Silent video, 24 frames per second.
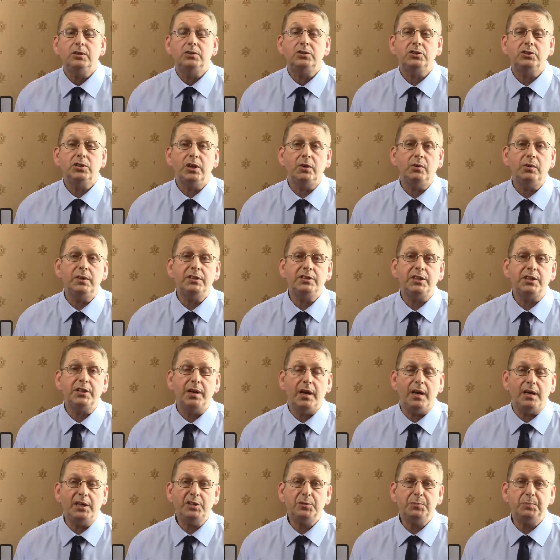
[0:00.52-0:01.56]
So it's a
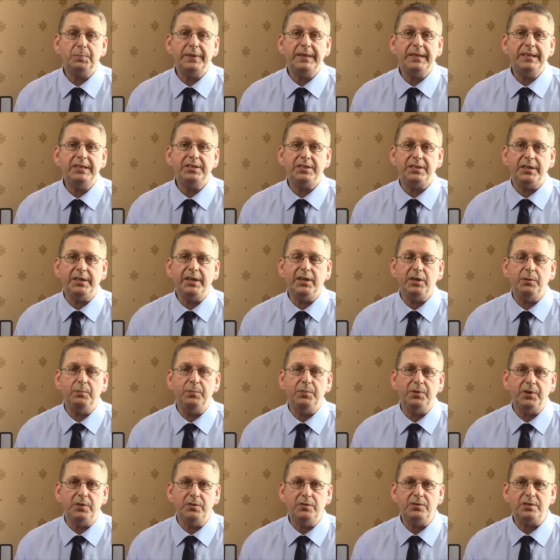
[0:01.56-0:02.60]
nice PC
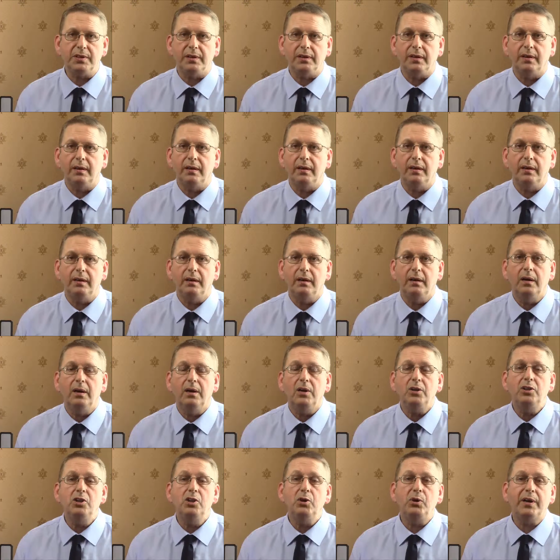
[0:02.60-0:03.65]
computer.
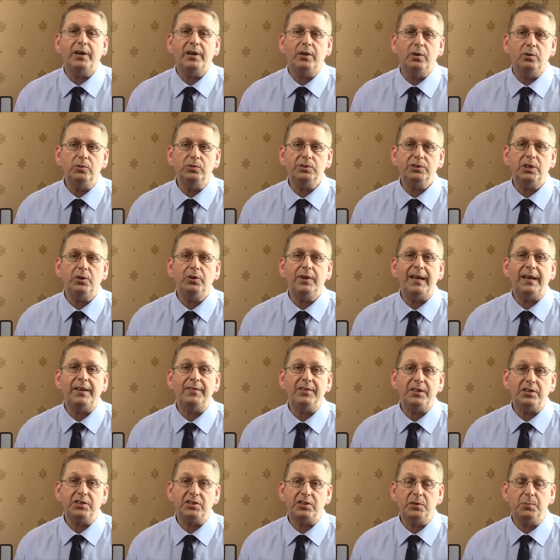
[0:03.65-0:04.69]
You can also get
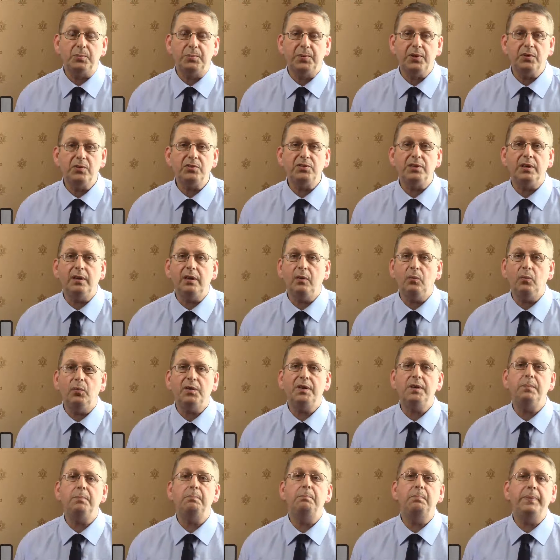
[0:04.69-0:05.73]
this computer with
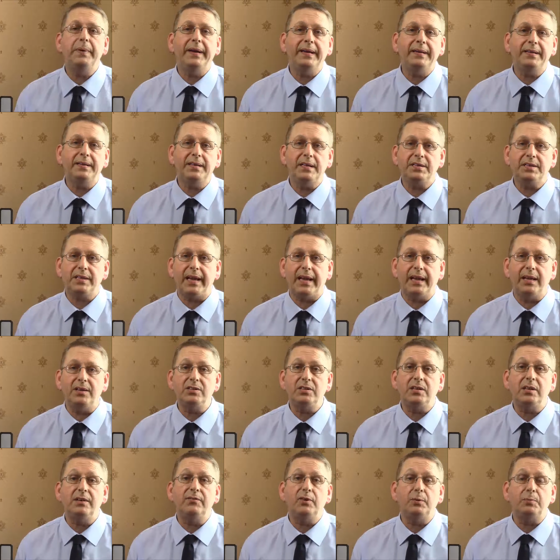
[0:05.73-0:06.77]
a big discount
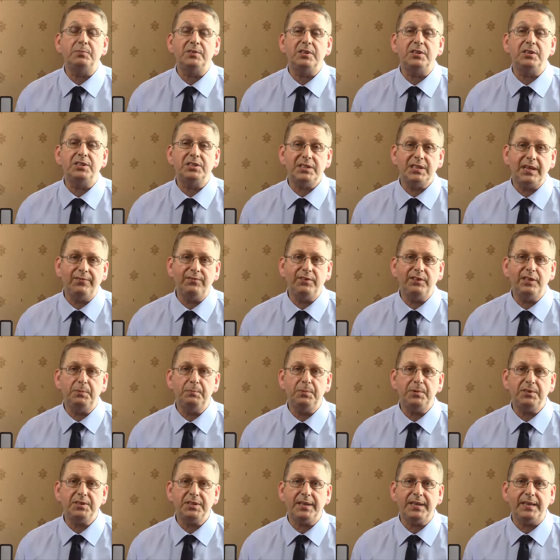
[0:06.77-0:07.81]
of up to
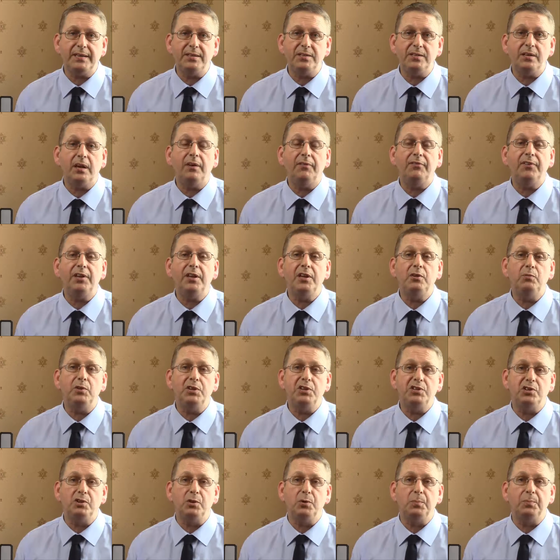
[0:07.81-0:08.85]
70% off the
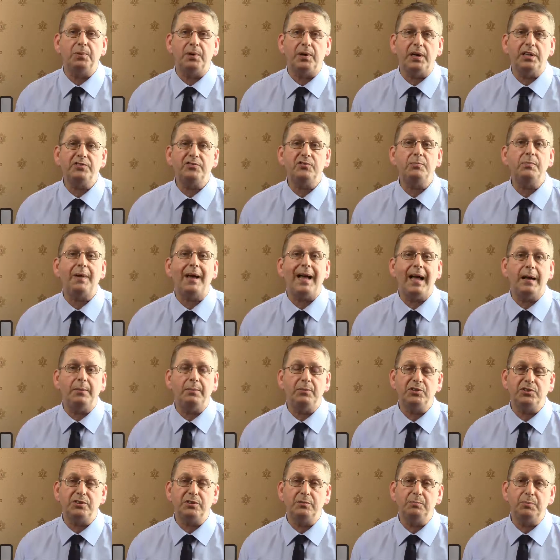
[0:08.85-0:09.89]
original price from
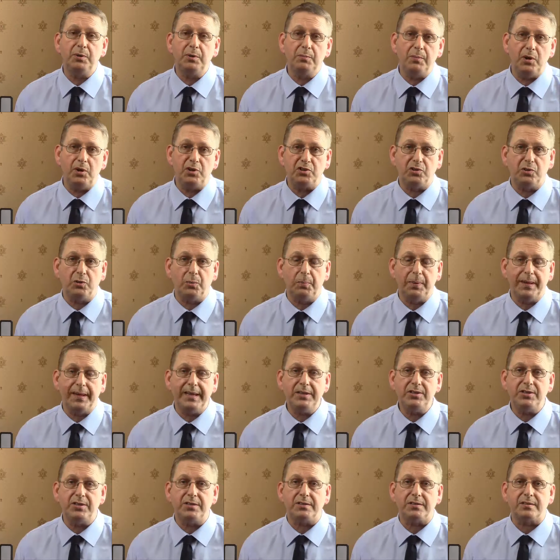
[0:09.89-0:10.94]
Amazon promotional
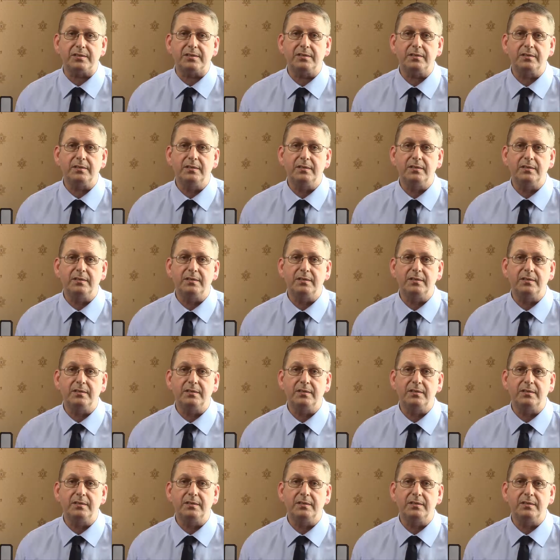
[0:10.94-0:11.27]
pages.